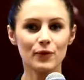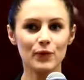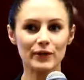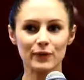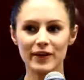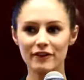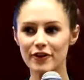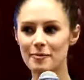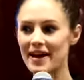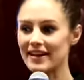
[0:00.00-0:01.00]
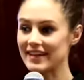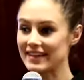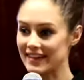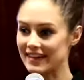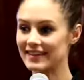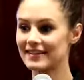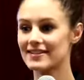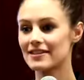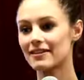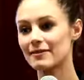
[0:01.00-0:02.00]
we went for about a year and
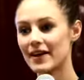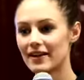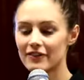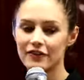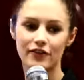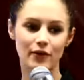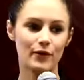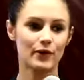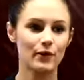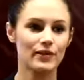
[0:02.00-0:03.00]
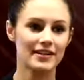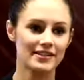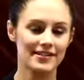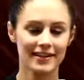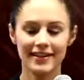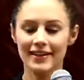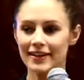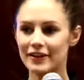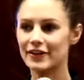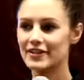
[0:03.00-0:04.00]
it's going back and forward all these
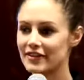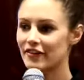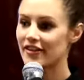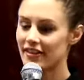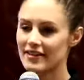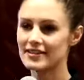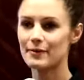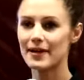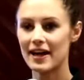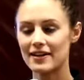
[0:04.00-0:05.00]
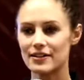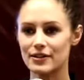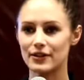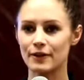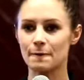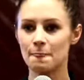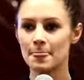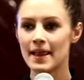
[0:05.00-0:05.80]
you know different things that we had to do